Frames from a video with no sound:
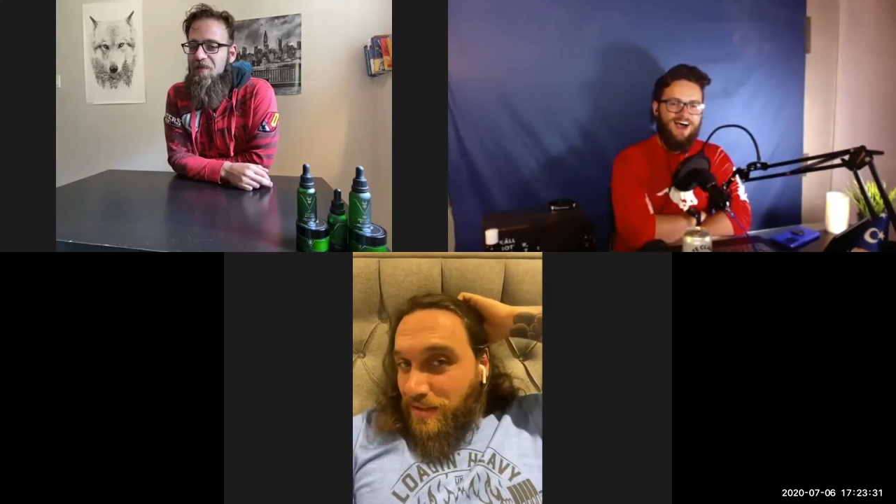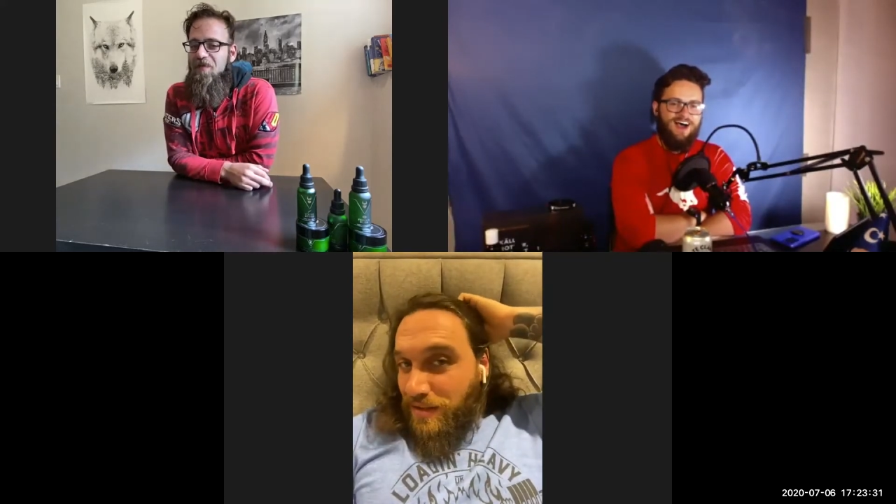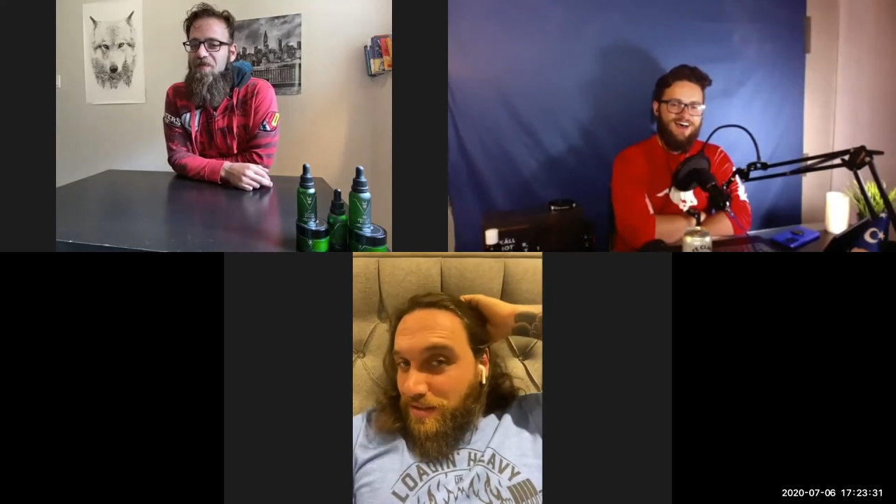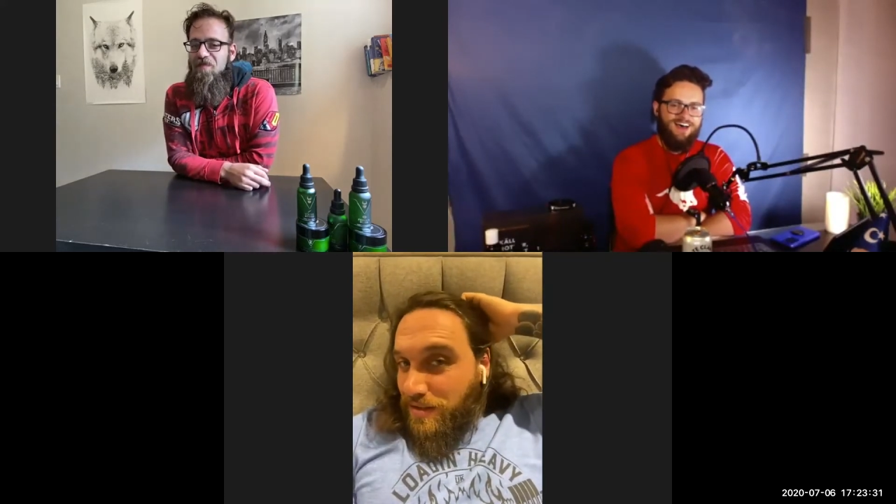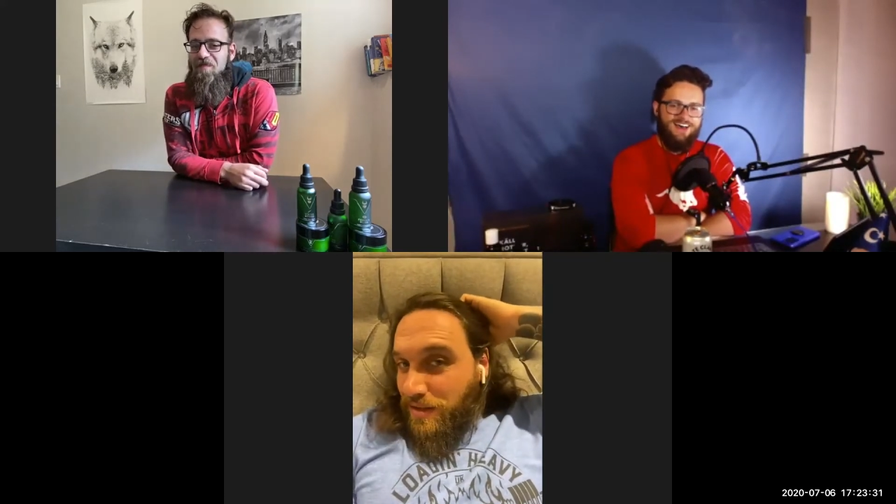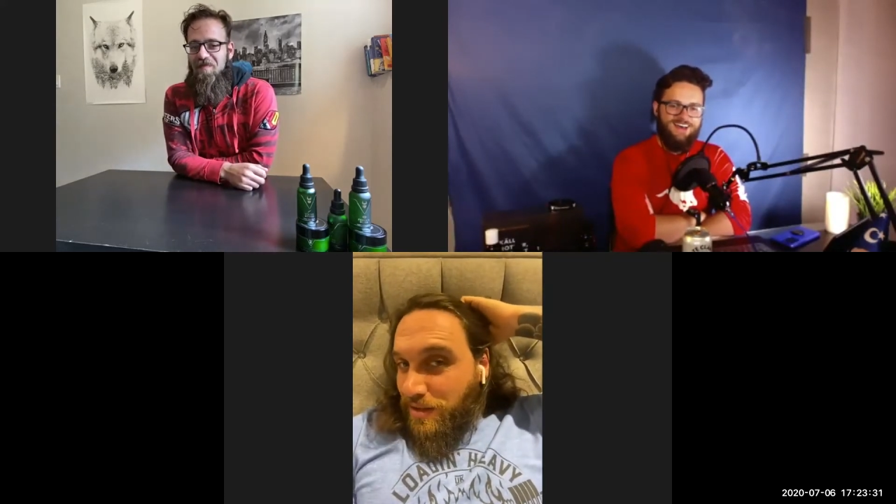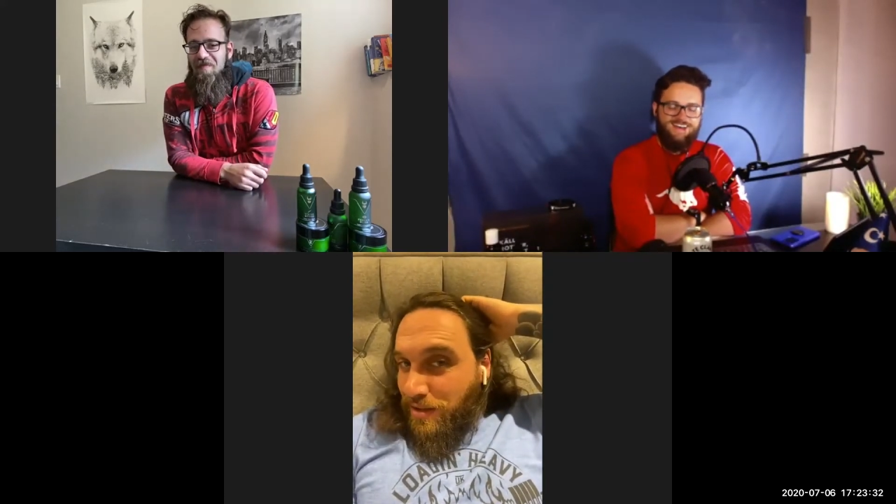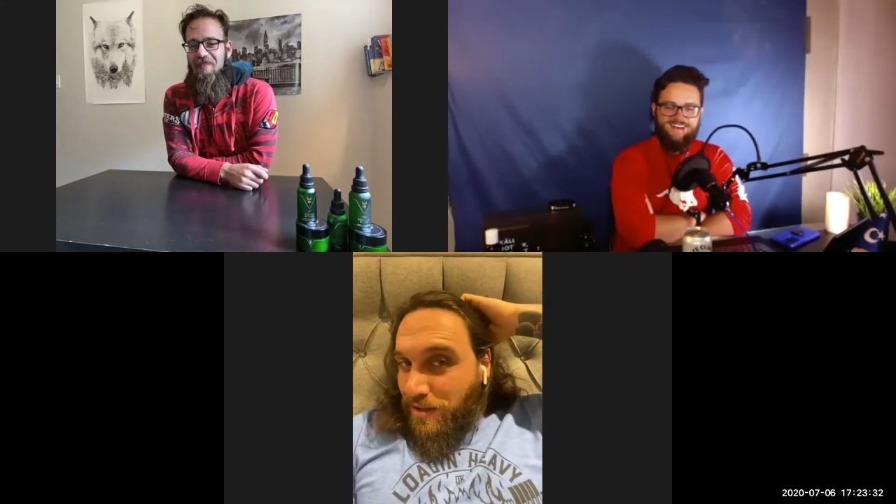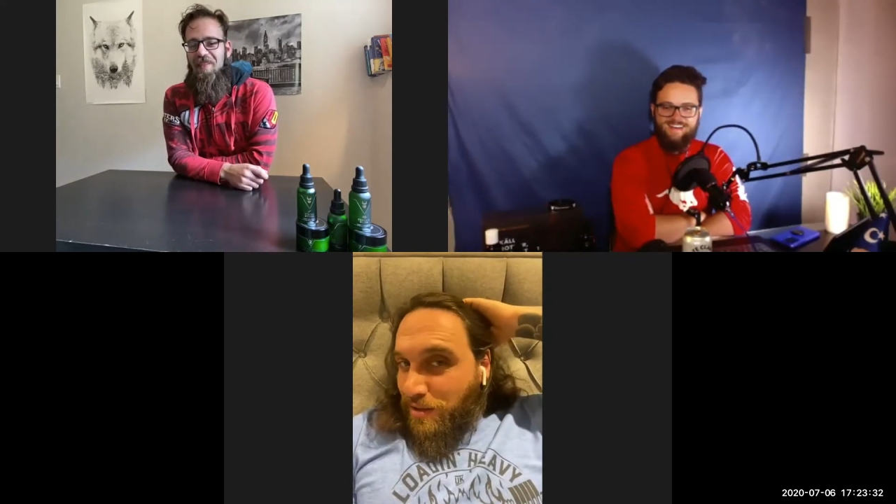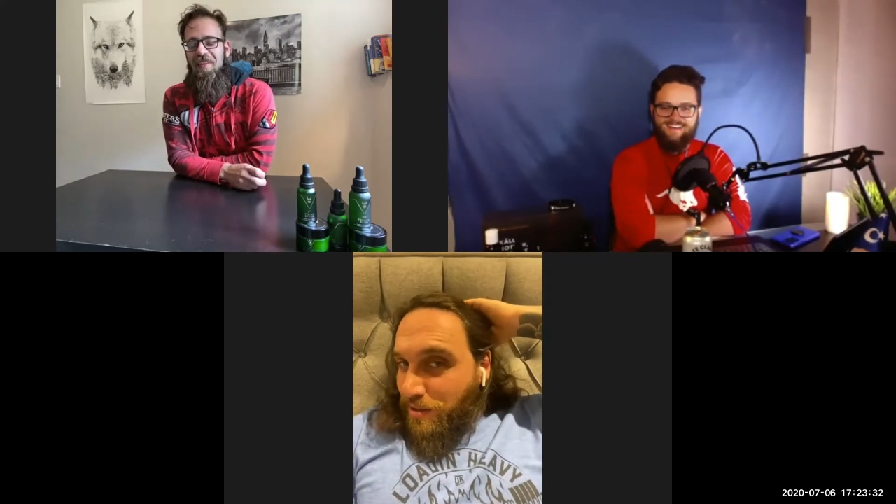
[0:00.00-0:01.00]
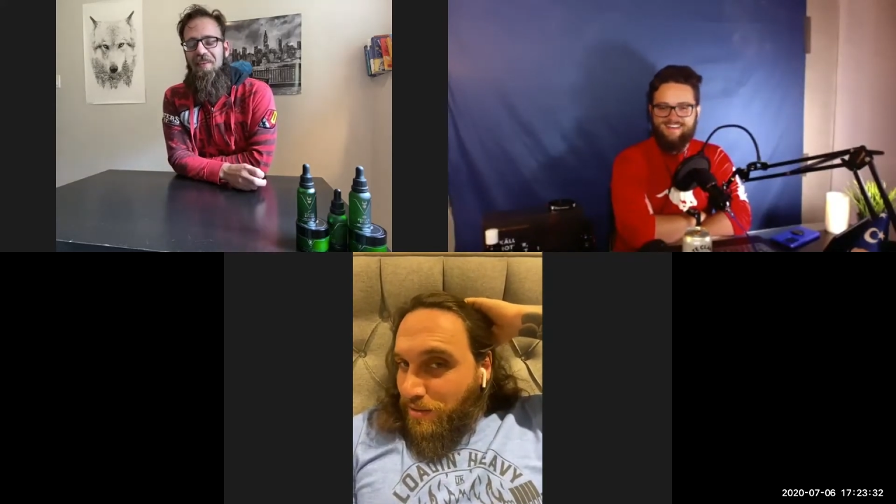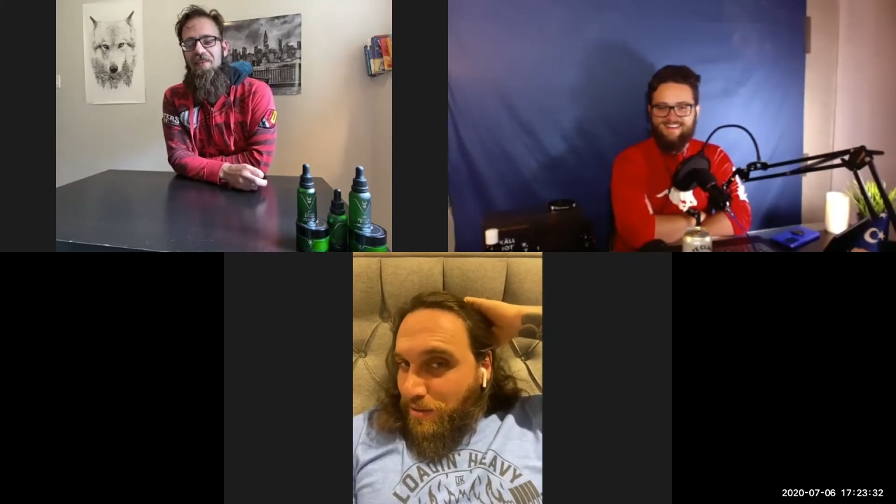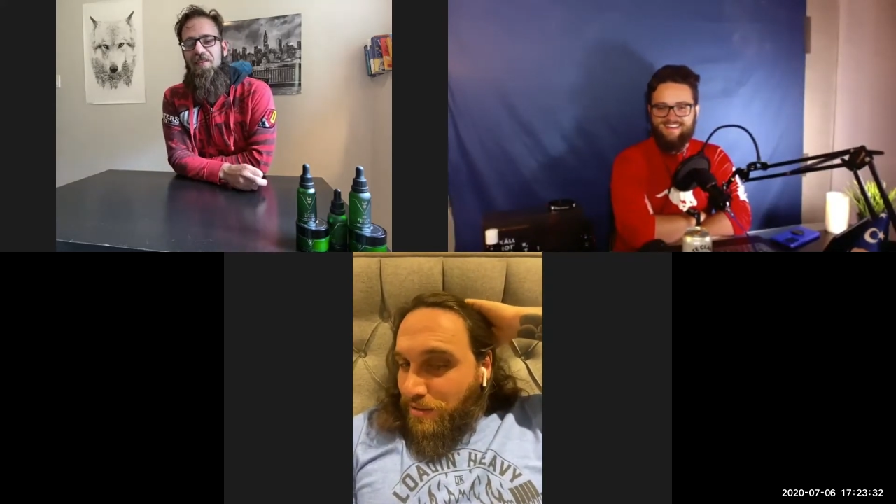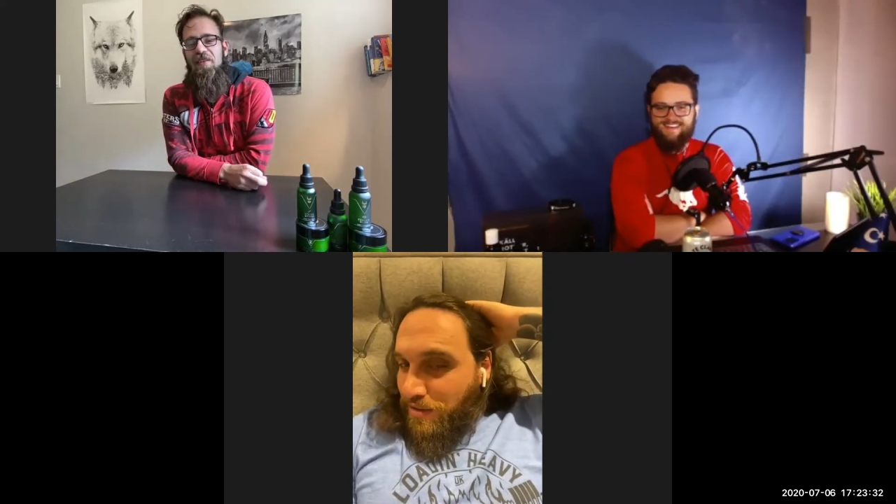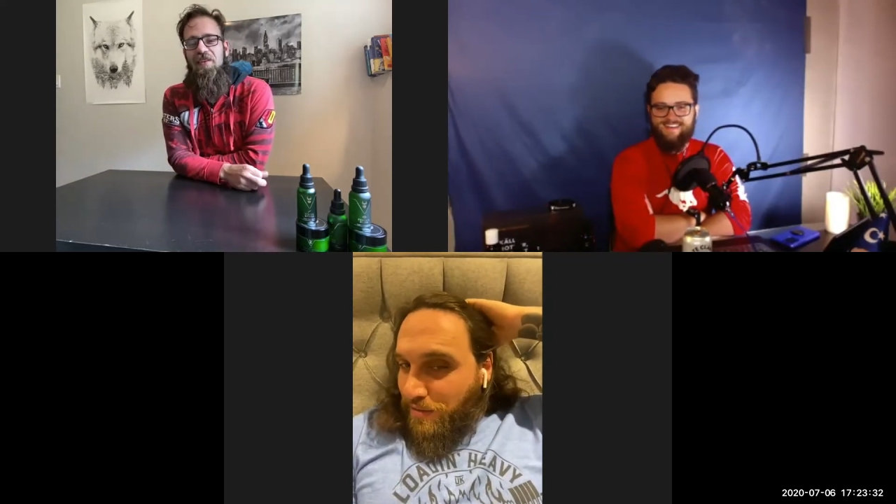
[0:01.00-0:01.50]
So,
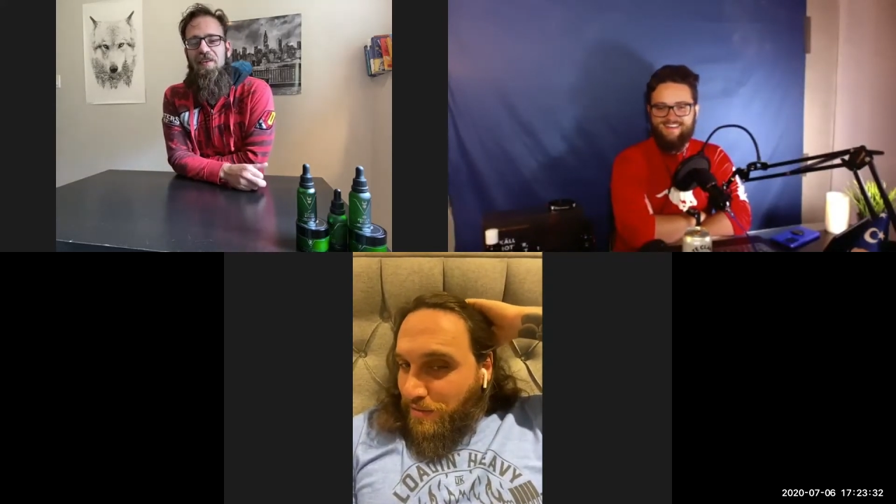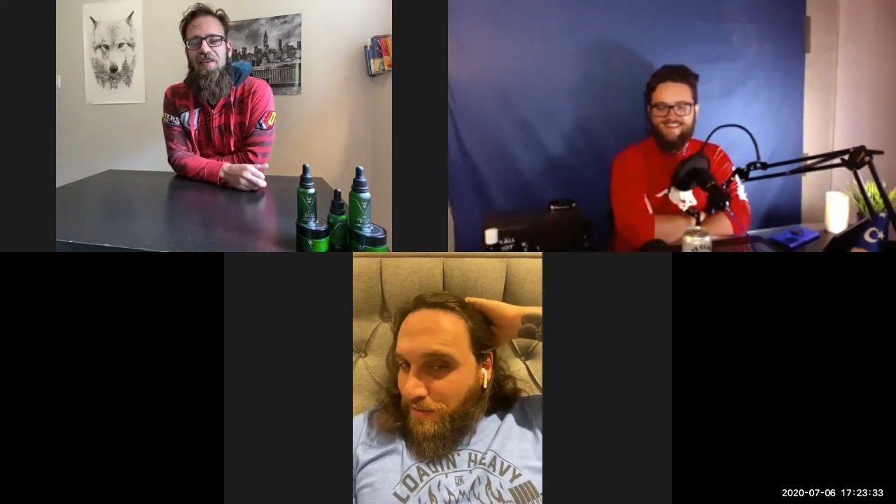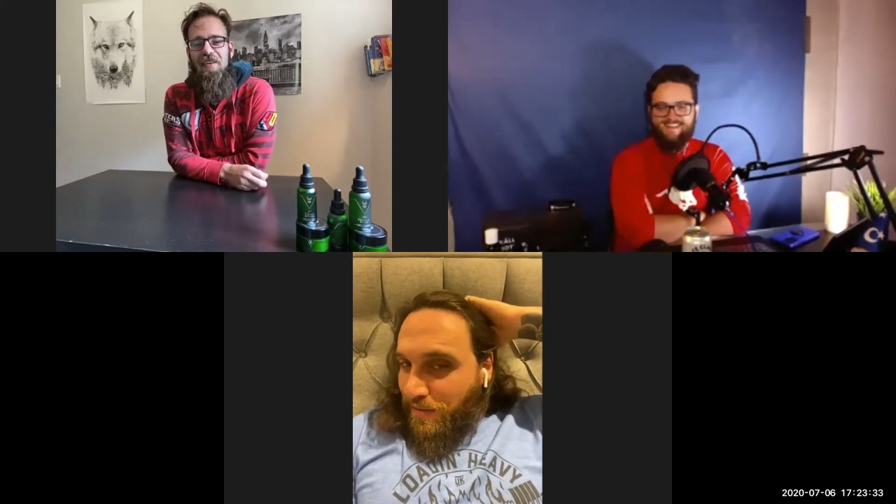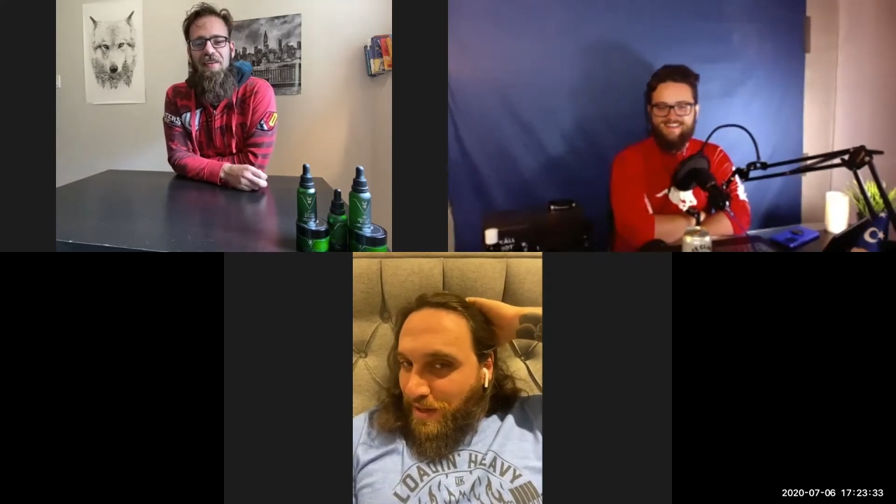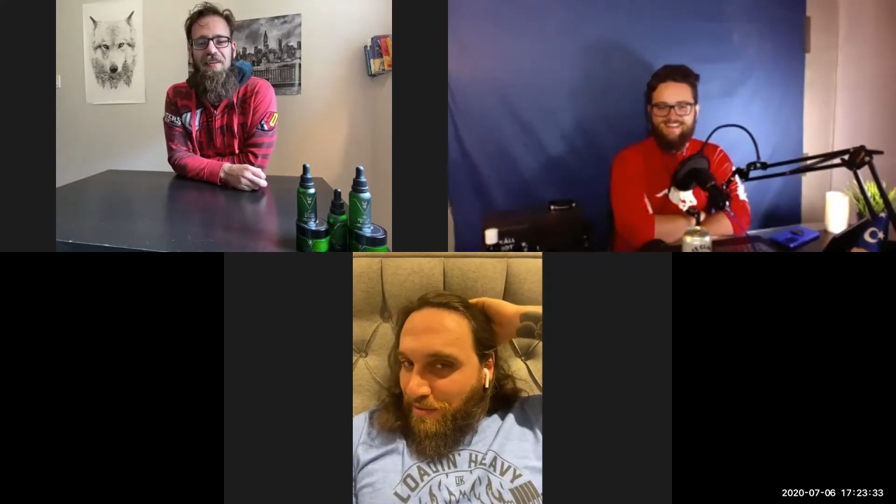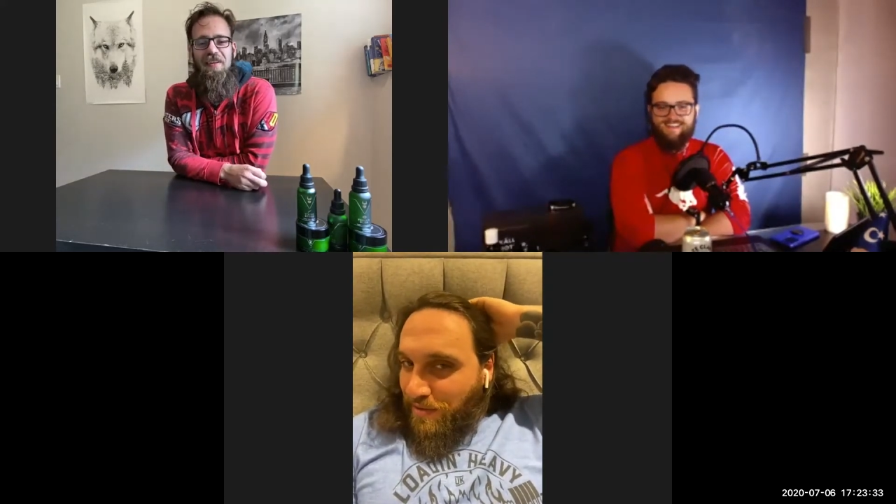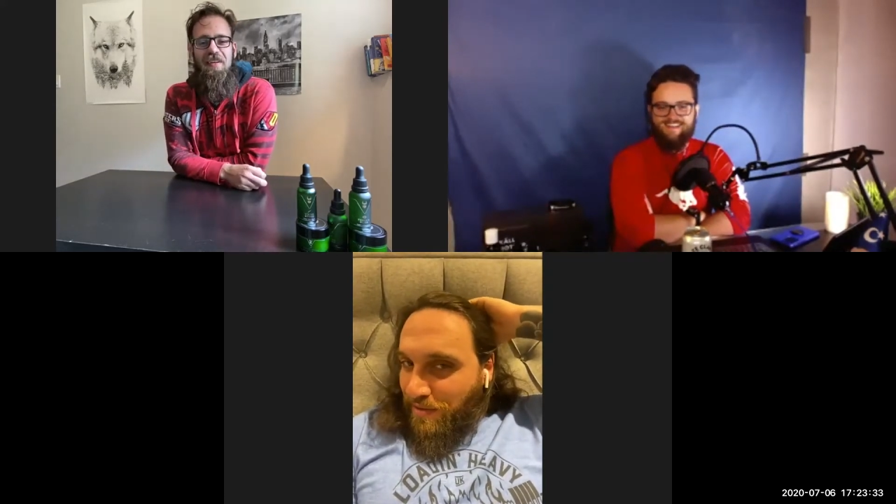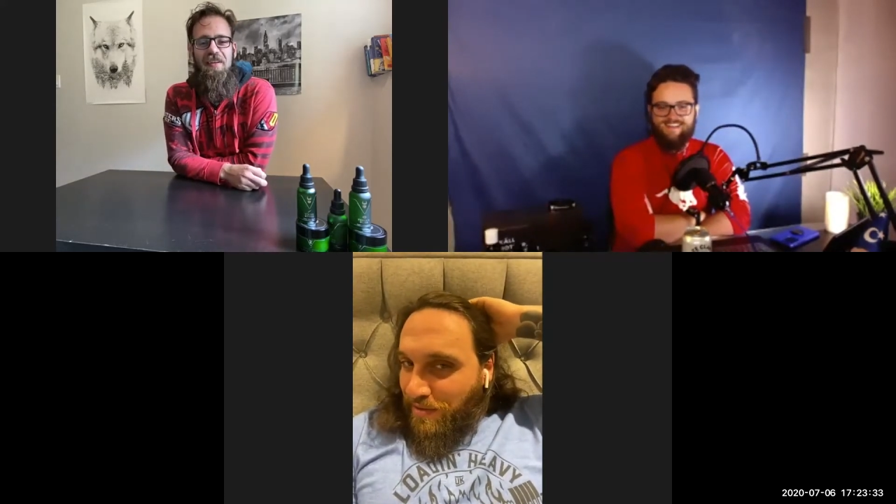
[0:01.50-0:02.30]
who's the favorite?